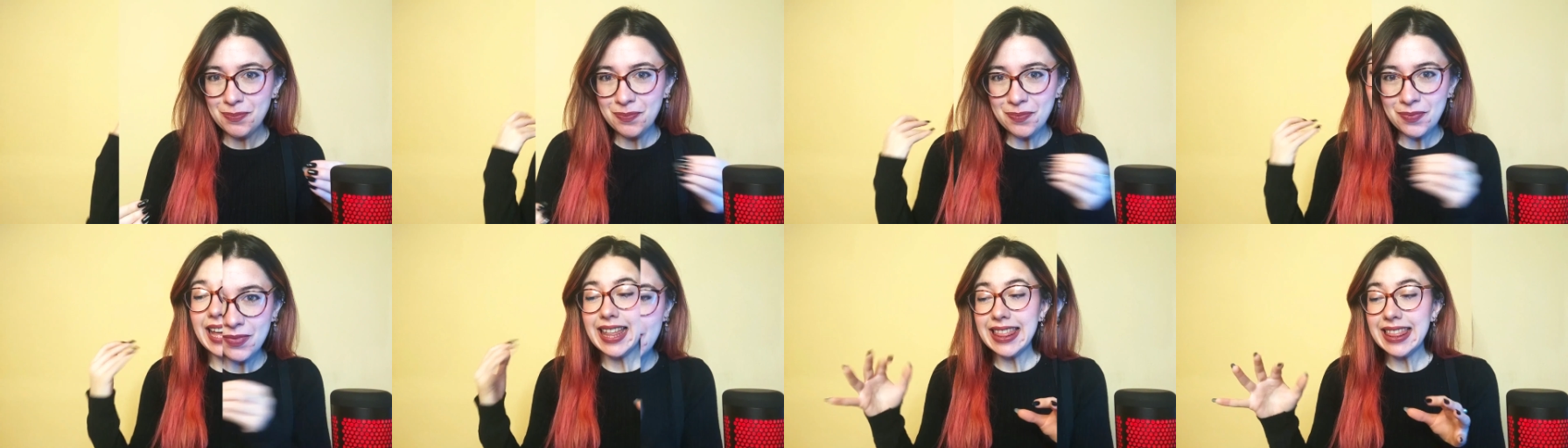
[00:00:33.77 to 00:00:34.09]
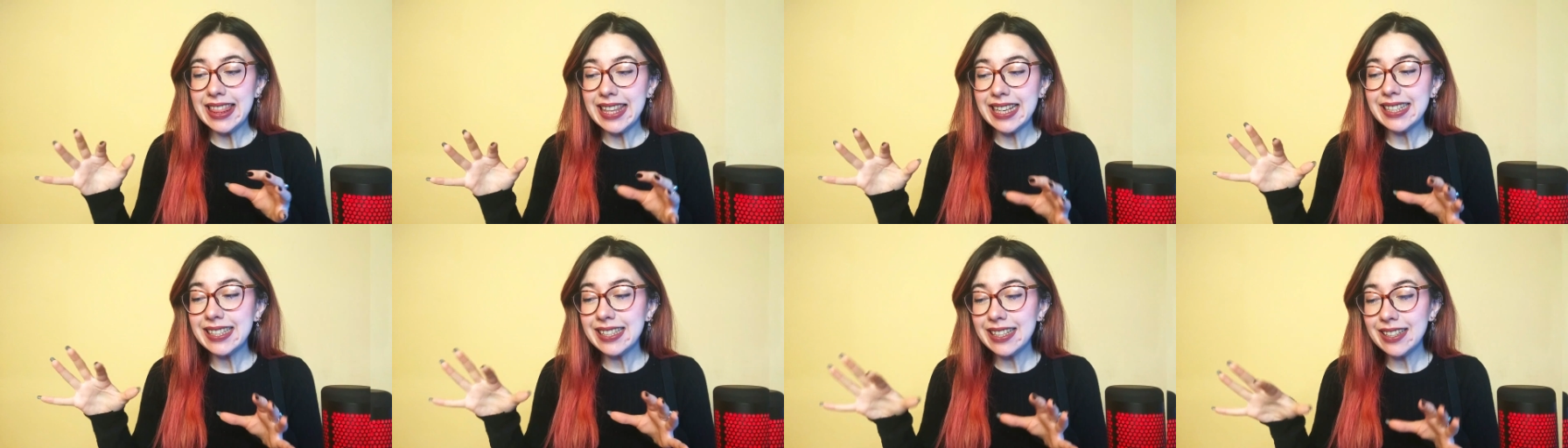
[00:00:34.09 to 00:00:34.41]

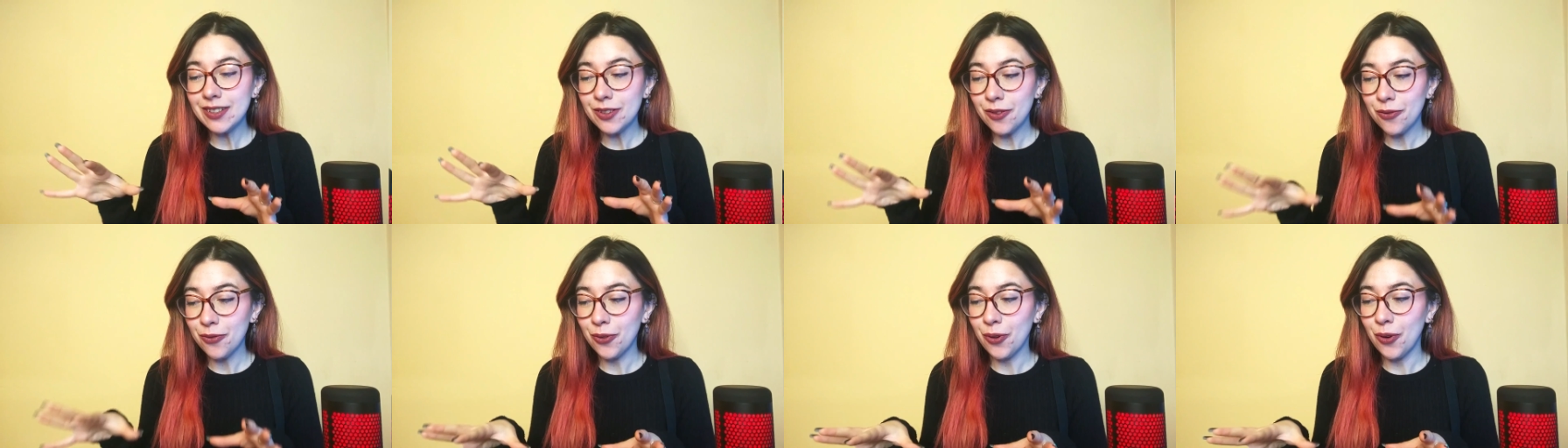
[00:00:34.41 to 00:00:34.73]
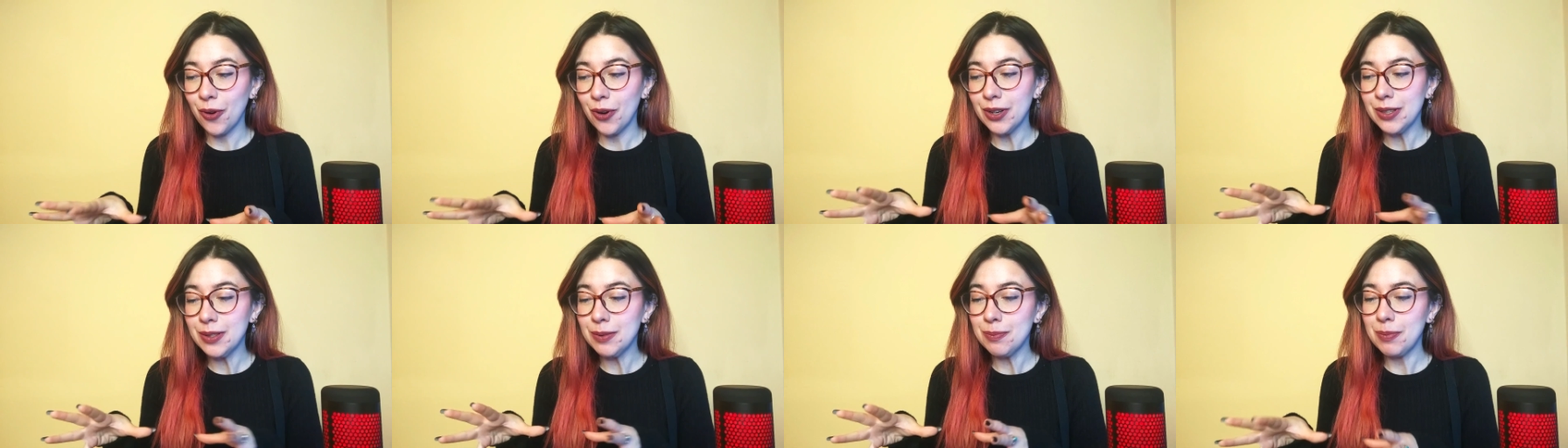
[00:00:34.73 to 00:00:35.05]
And this is of
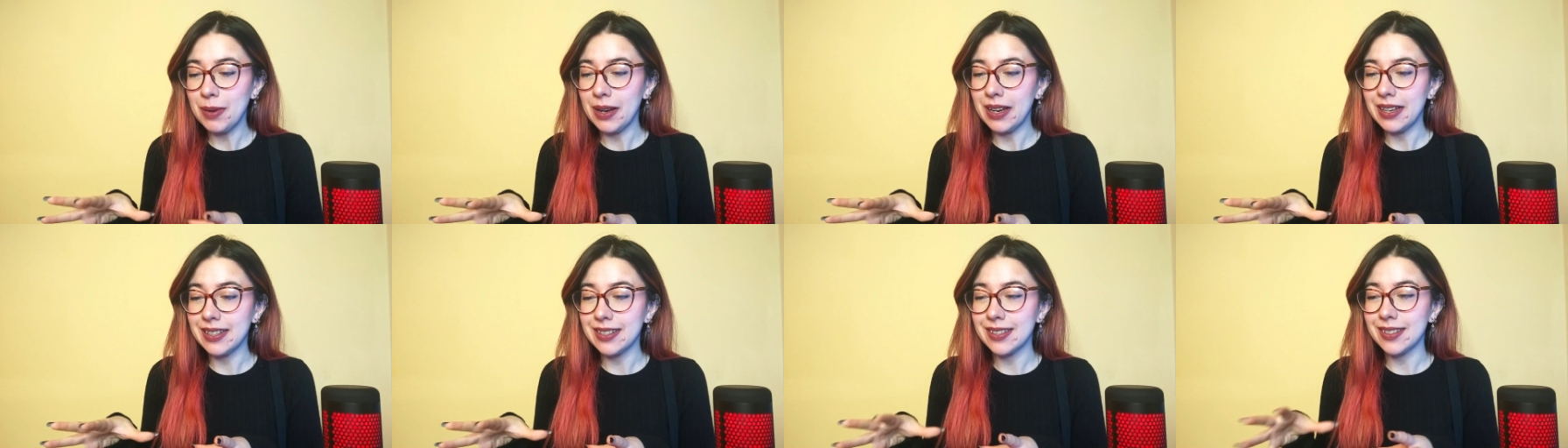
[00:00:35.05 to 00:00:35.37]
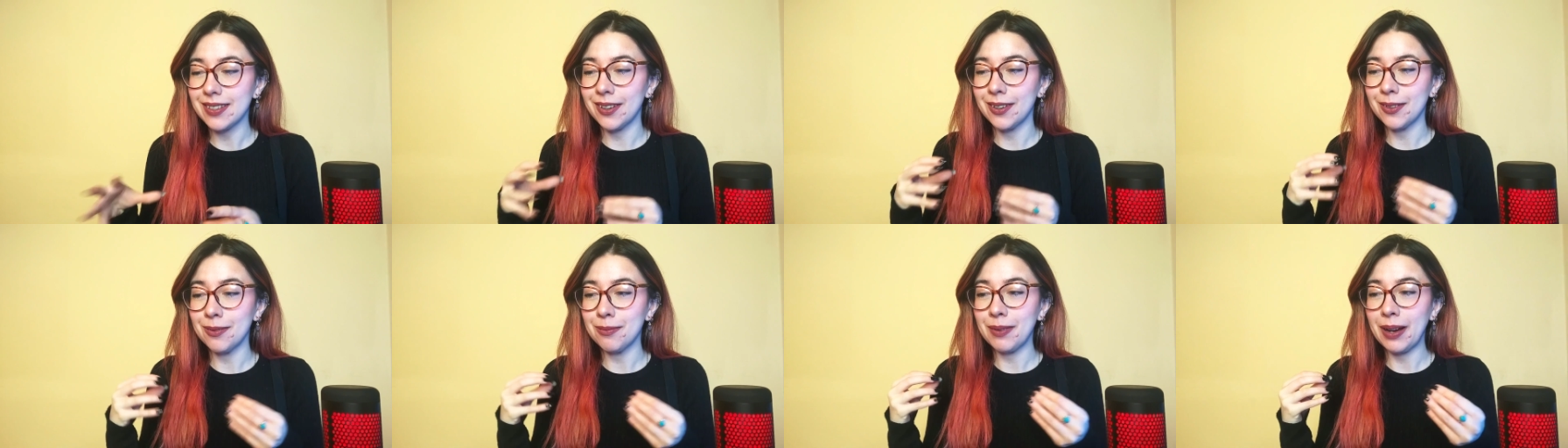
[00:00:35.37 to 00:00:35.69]
course
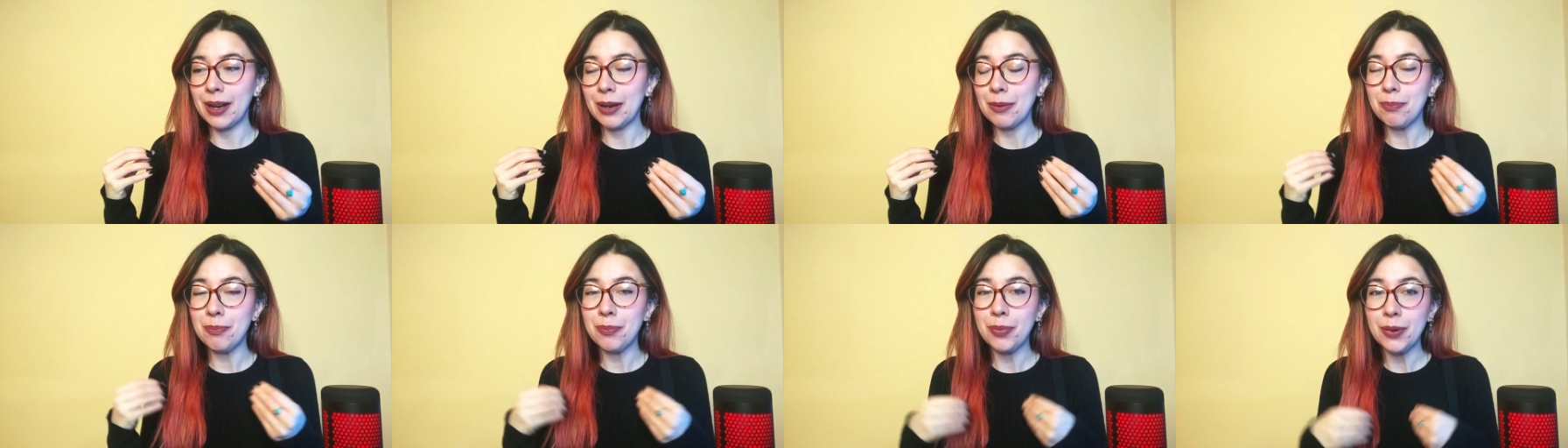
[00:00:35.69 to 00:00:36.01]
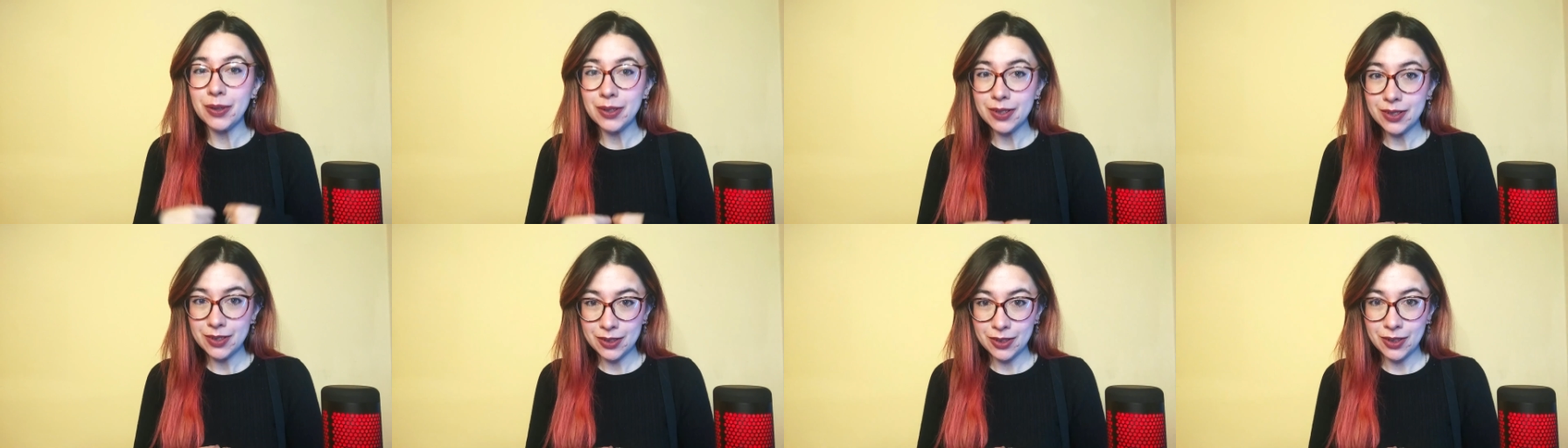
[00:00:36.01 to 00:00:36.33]
based on my
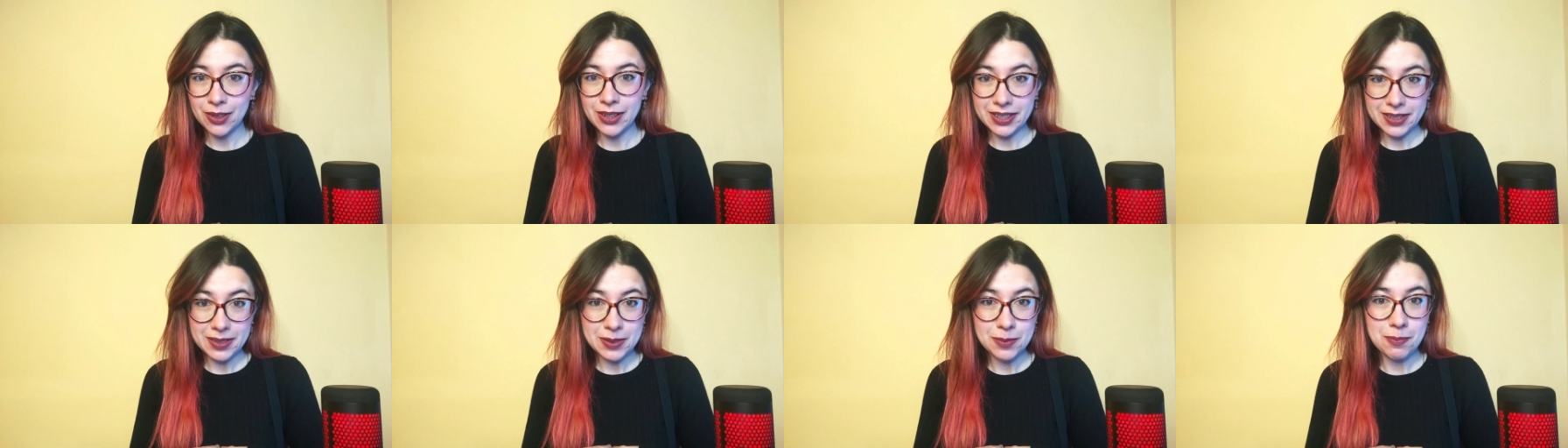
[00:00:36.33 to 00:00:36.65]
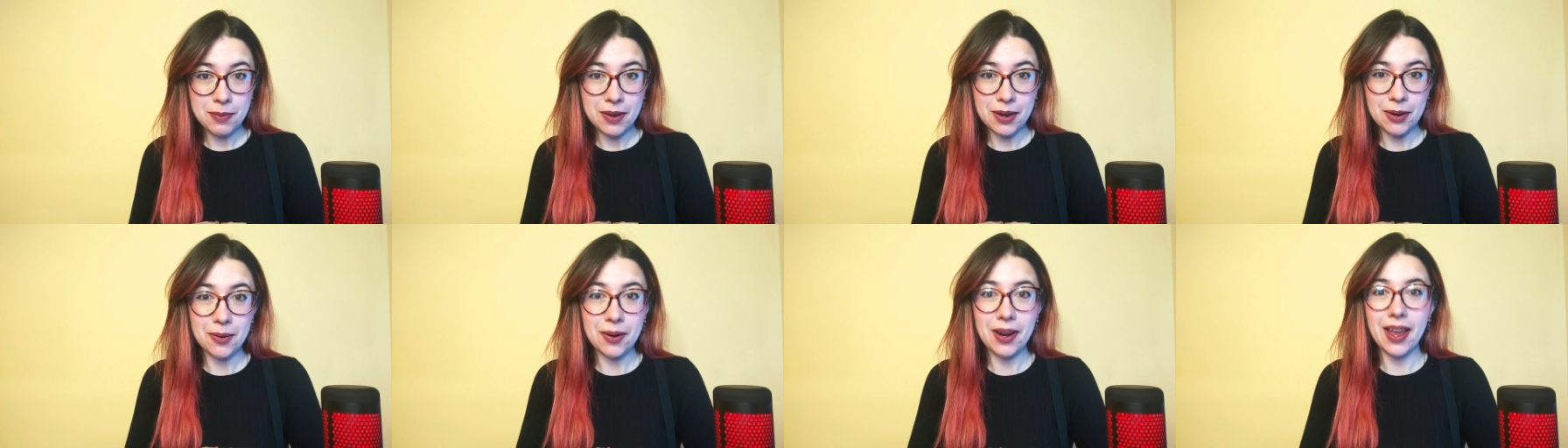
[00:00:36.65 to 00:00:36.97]
personal
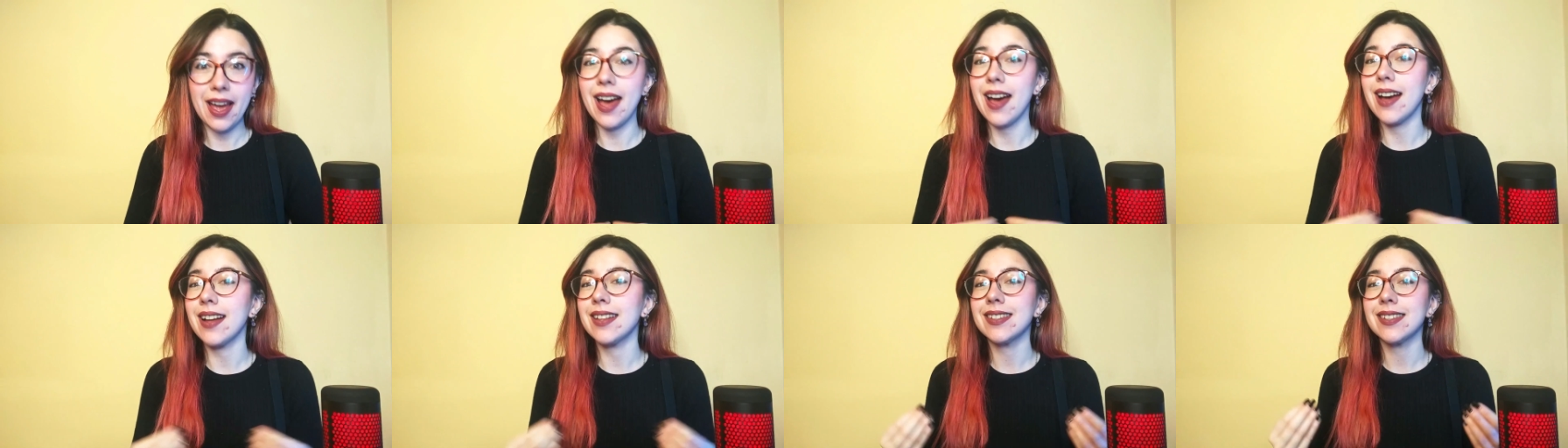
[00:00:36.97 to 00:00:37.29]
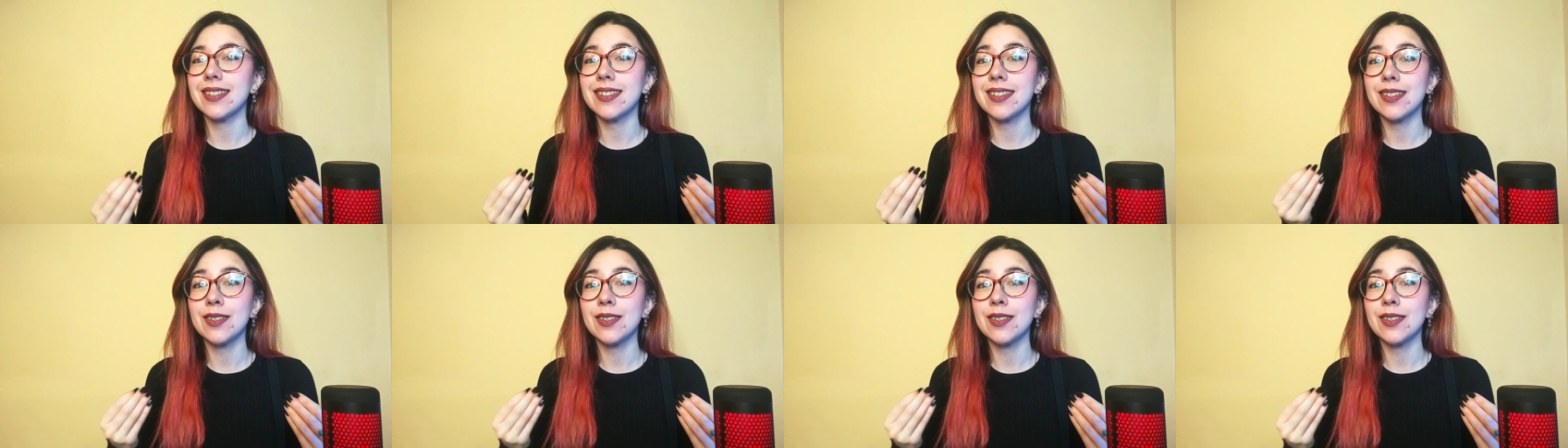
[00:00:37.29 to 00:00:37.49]
experience.